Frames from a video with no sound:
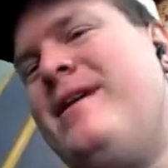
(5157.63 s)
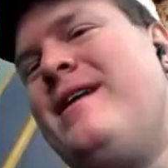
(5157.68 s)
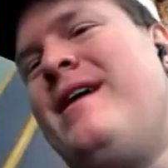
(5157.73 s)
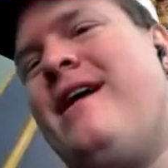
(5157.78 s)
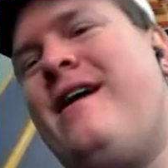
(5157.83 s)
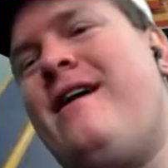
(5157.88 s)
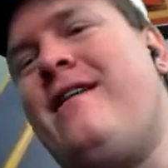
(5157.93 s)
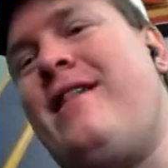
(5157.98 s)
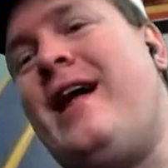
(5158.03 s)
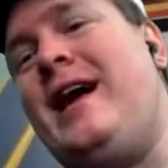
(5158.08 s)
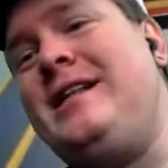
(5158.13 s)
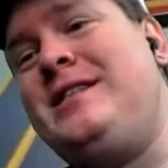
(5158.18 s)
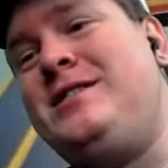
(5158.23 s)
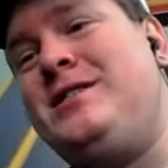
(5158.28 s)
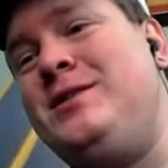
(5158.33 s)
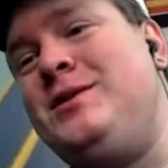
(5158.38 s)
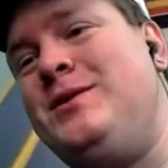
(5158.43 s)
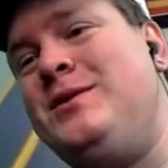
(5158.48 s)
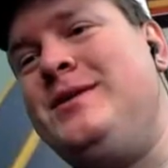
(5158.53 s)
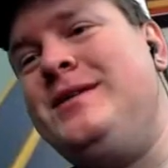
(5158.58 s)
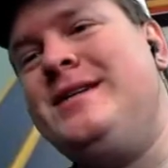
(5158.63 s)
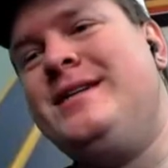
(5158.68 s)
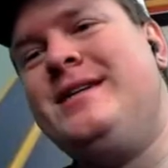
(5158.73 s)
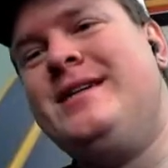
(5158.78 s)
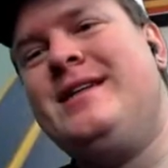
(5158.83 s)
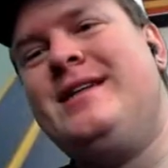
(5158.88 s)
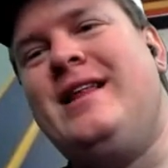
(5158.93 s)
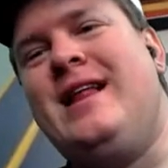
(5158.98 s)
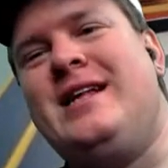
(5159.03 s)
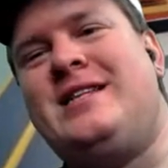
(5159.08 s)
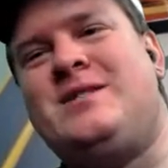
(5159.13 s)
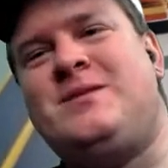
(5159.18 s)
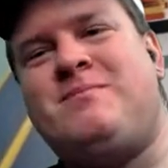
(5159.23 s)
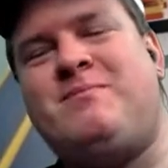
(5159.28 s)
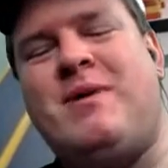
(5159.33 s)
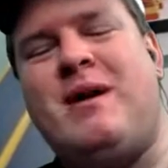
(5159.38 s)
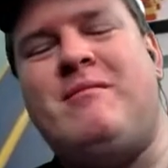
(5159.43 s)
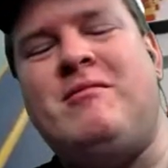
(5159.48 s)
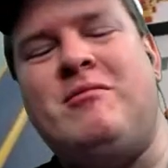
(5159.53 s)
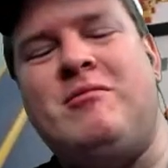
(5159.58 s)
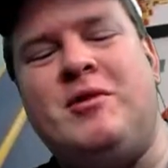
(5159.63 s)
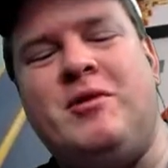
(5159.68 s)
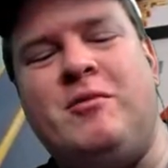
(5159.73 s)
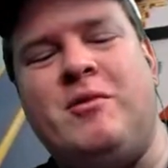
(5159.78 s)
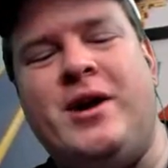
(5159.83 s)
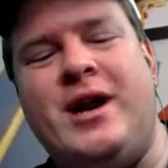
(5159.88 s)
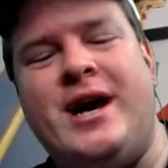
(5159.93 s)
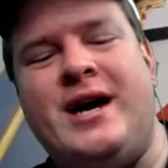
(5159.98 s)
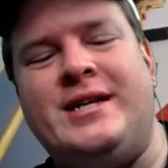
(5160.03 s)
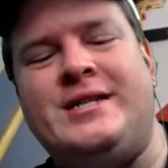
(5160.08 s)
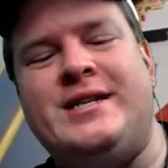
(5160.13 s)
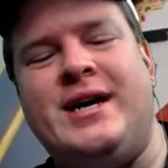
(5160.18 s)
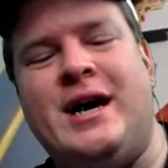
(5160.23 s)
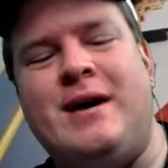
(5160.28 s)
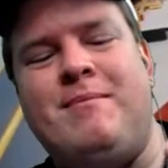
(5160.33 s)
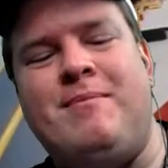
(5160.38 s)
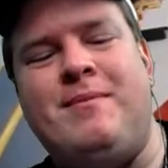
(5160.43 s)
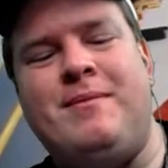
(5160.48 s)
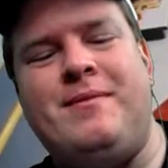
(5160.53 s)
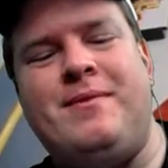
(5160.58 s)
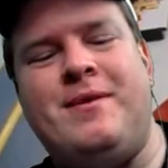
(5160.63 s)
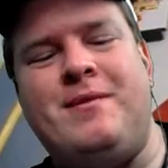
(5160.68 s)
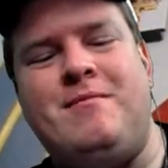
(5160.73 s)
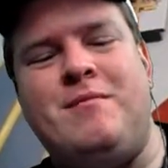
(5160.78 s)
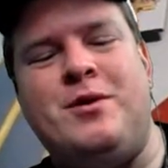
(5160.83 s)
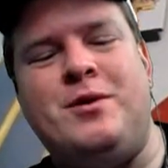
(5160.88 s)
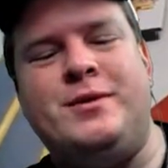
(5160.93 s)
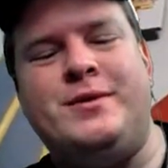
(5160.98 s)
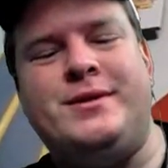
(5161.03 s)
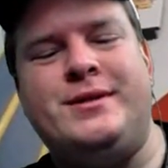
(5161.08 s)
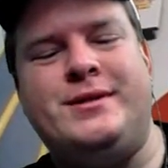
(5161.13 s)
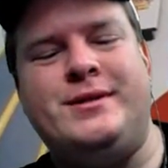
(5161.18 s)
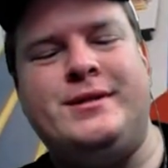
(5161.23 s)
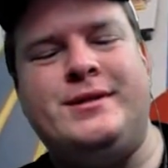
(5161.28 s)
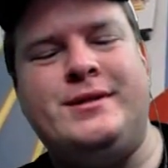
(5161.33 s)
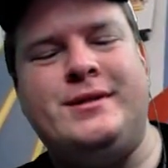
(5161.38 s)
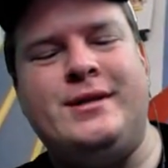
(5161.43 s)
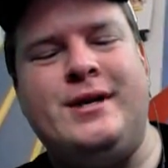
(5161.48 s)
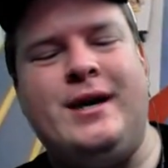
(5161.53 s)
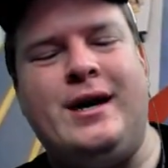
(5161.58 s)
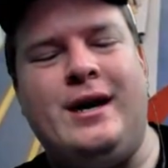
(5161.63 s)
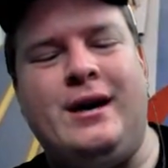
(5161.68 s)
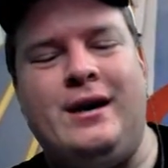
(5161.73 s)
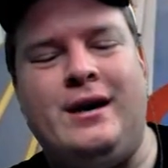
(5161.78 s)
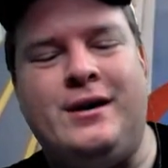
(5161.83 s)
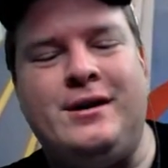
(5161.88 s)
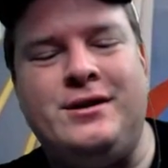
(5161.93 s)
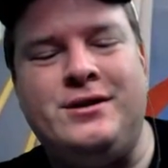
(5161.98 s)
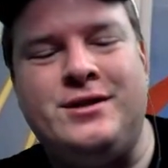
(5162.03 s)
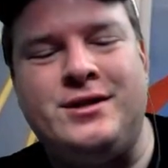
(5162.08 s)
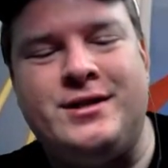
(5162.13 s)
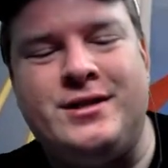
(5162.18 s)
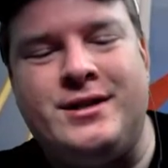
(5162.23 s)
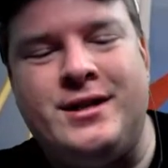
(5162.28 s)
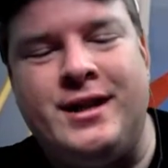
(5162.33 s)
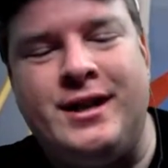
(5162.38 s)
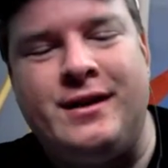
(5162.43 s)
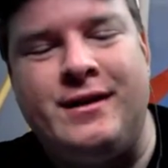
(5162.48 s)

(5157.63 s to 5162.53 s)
a lot too. That's probably when I type the most. Just sitting